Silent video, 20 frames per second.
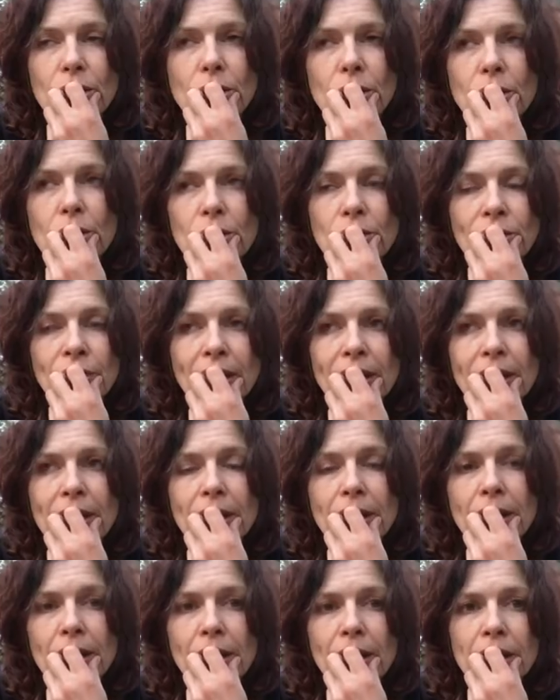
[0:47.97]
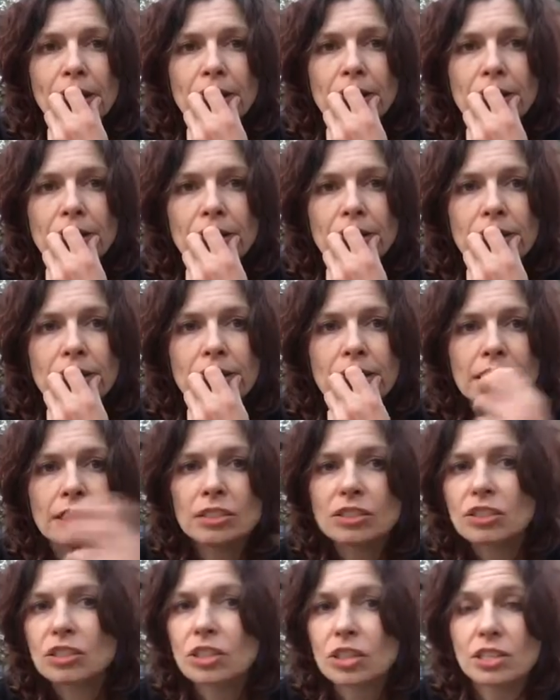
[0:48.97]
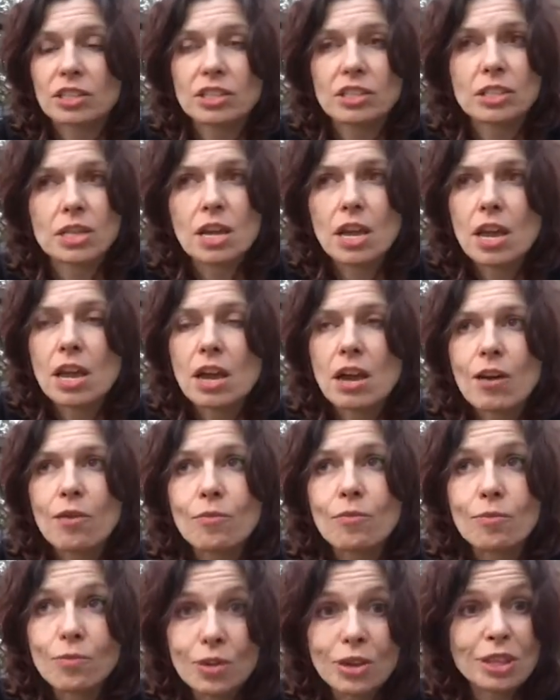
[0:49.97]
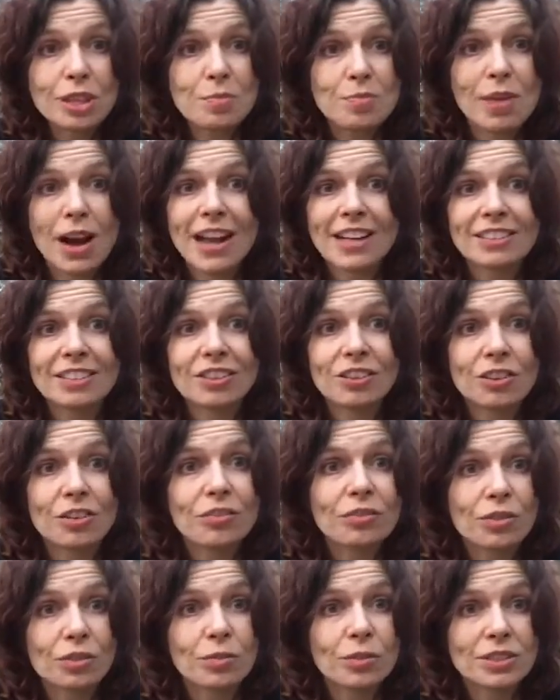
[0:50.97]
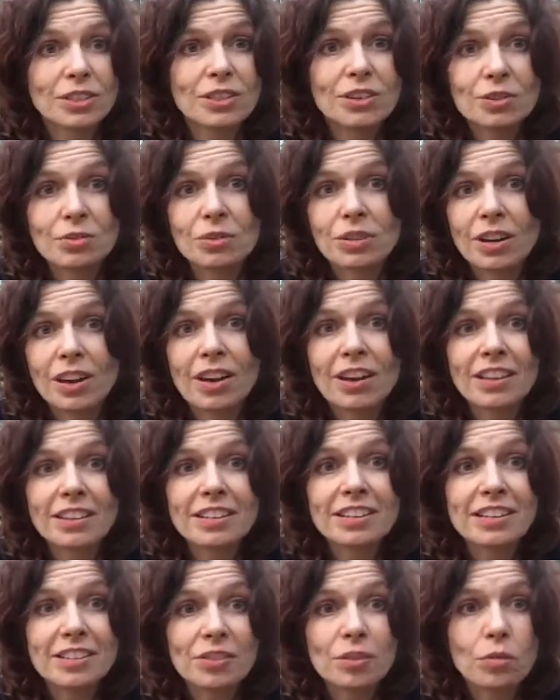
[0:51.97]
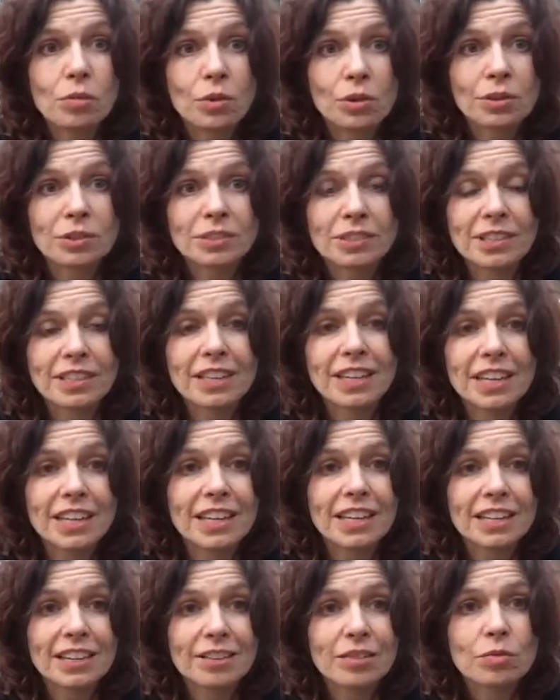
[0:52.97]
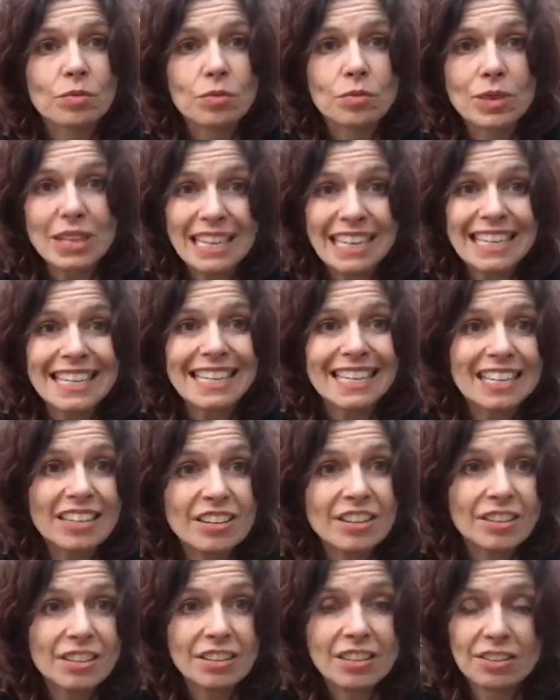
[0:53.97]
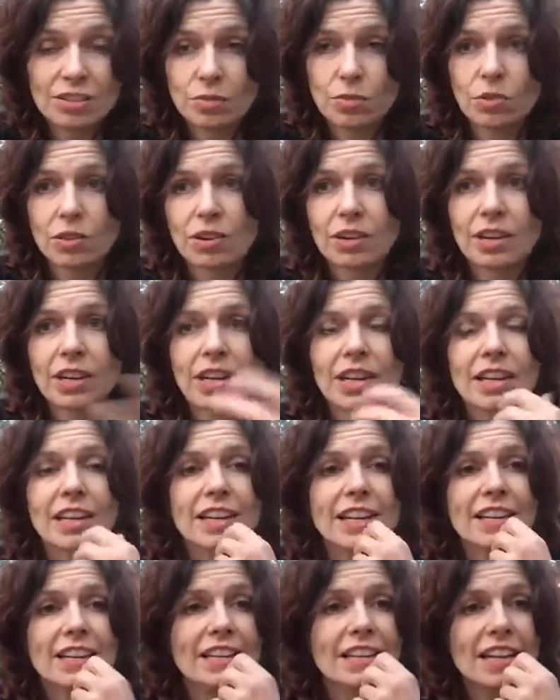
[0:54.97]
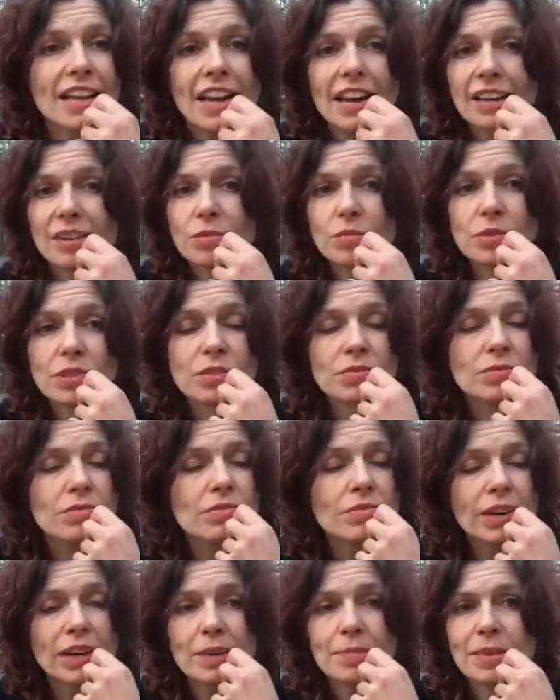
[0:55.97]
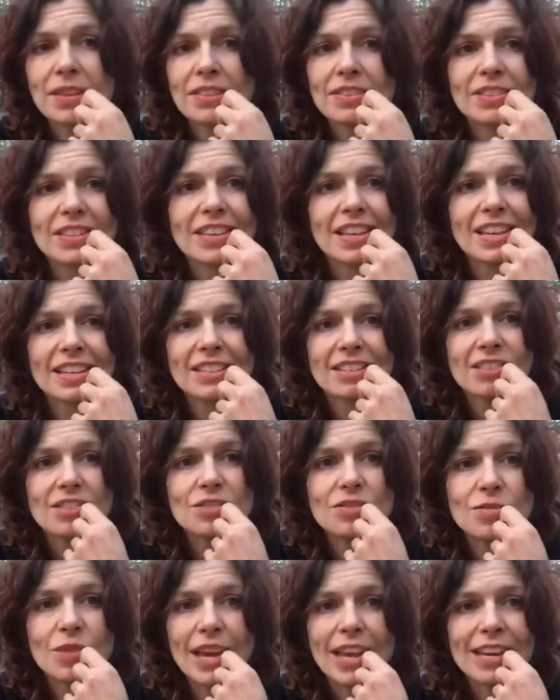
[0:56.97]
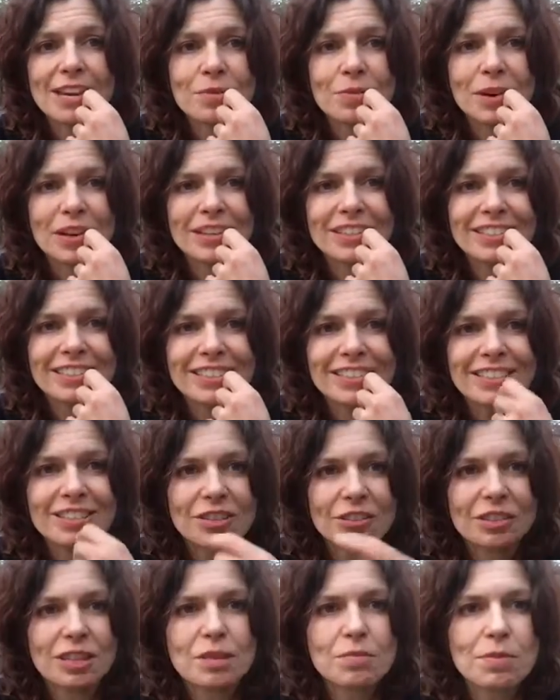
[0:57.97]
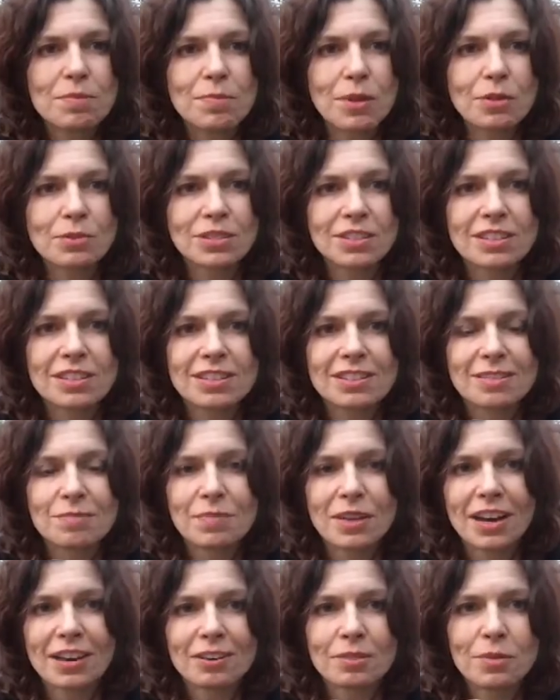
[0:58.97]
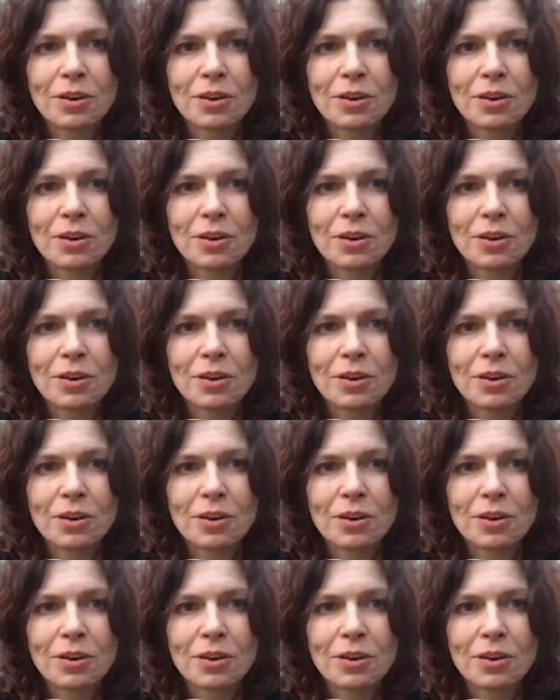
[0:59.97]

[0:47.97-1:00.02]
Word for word: oh my God, just really practical for what's going on in the world today. We need this work, and I would recommend this class to anyone. So I'll keep you posted about how